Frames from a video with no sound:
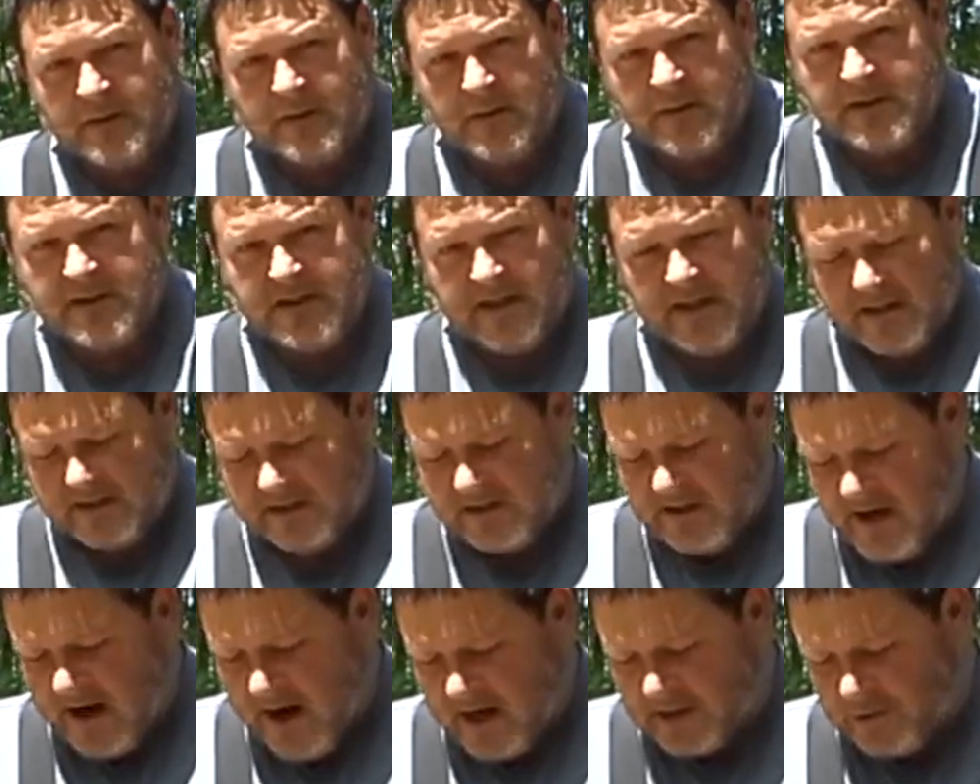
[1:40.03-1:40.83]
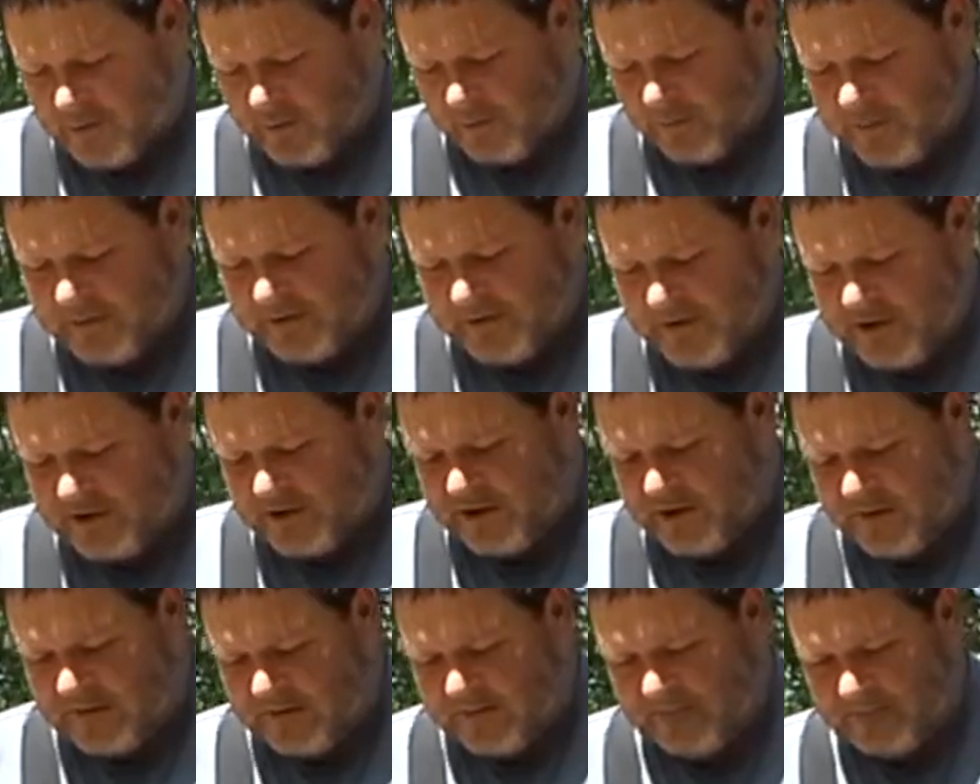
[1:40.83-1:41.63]
It's in its natural
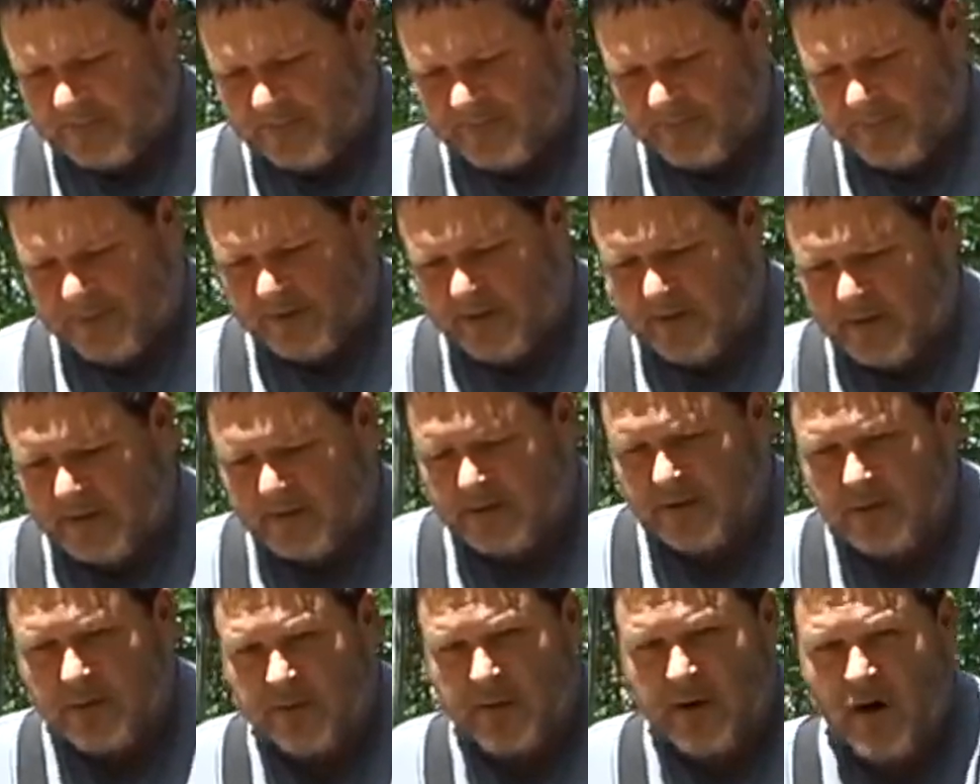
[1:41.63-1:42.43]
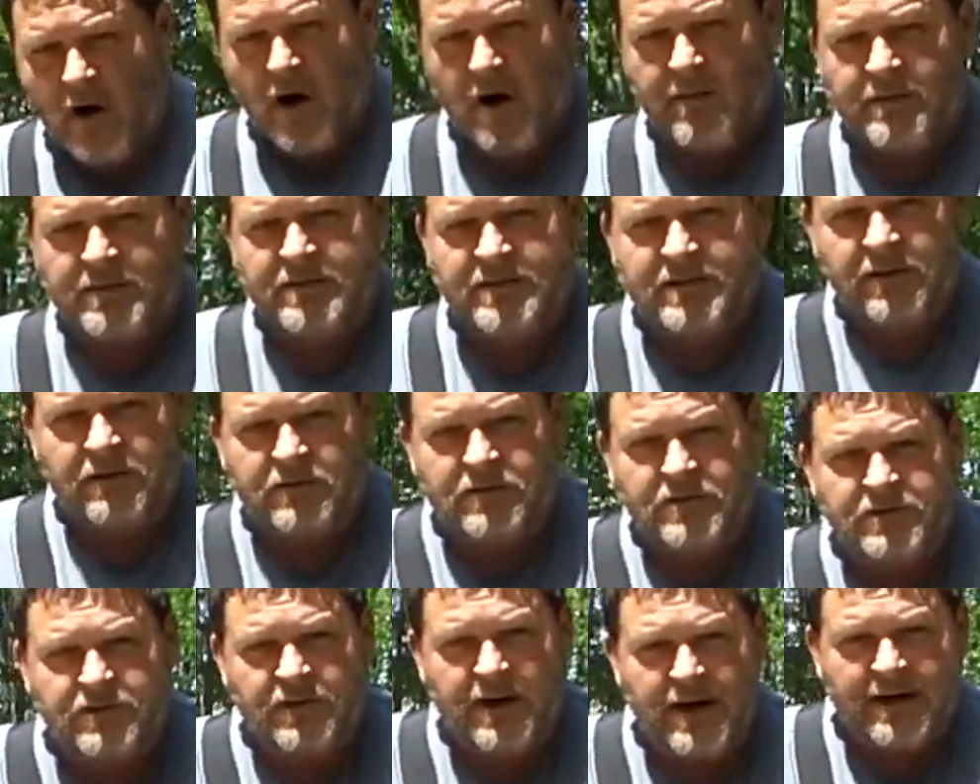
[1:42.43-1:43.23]
position. So my arm is still
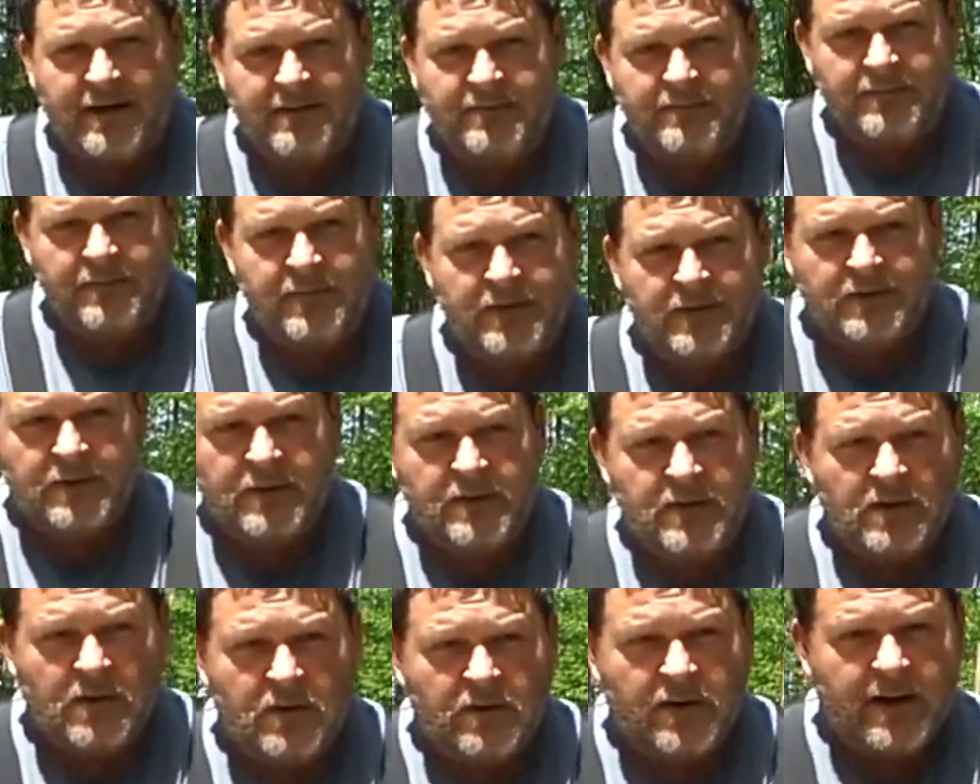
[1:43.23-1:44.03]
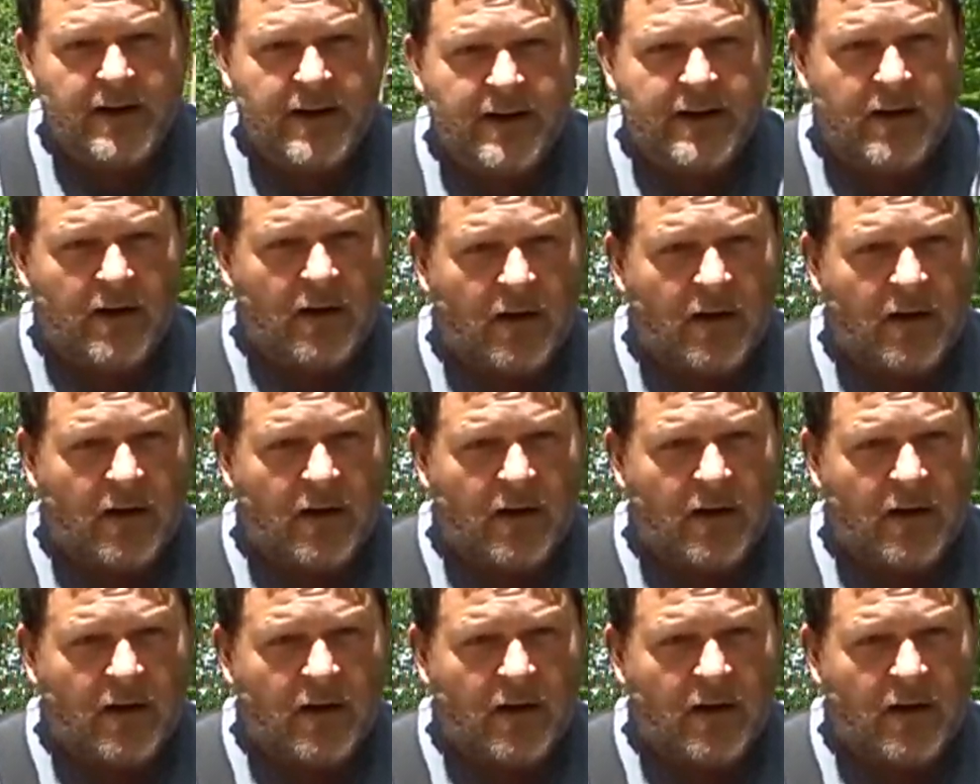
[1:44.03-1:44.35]
straight. Okay.